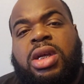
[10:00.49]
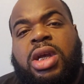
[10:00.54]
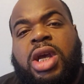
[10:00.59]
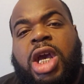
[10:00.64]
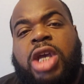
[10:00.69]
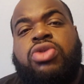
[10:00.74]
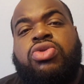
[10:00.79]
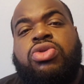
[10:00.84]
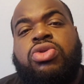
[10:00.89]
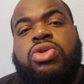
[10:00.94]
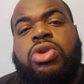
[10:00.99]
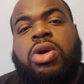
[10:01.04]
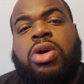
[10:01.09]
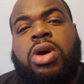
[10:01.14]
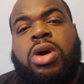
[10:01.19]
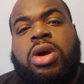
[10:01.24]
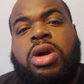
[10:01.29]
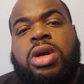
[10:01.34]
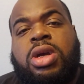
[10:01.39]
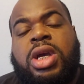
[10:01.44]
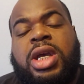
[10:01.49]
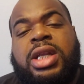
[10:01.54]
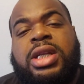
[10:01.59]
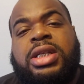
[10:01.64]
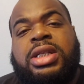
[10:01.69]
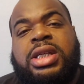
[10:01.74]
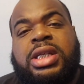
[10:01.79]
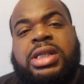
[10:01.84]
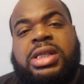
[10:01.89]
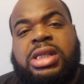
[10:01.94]
and you knew your heart and
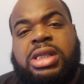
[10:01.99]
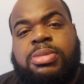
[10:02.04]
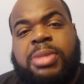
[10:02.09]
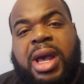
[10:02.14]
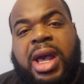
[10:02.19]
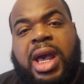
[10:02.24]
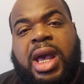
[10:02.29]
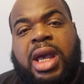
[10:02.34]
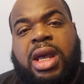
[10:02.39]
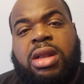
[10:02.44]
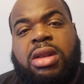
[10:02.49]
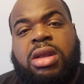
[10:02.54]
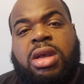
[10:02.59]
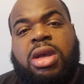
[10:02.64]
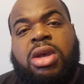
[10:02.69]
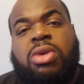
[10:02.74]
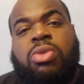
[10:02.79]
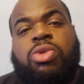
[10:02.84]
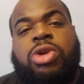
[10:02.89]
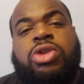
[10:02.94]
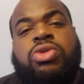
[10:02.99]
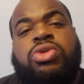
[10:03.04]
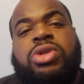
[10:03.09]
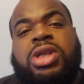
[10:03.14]
intentions behind when you